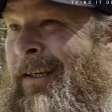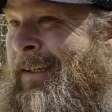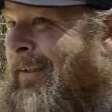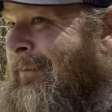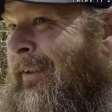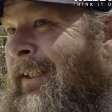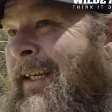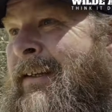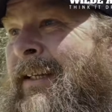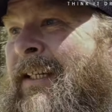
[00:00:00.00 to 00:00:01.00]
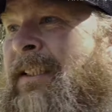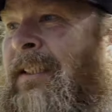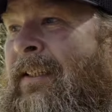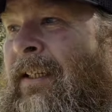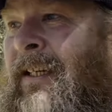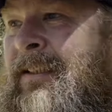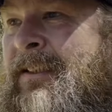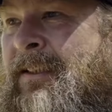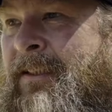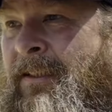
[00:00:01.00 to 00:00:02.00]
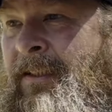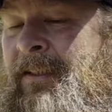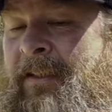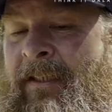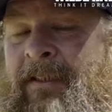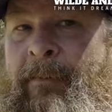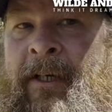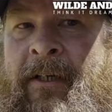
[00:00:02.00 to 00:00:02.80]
You're only allowed X amount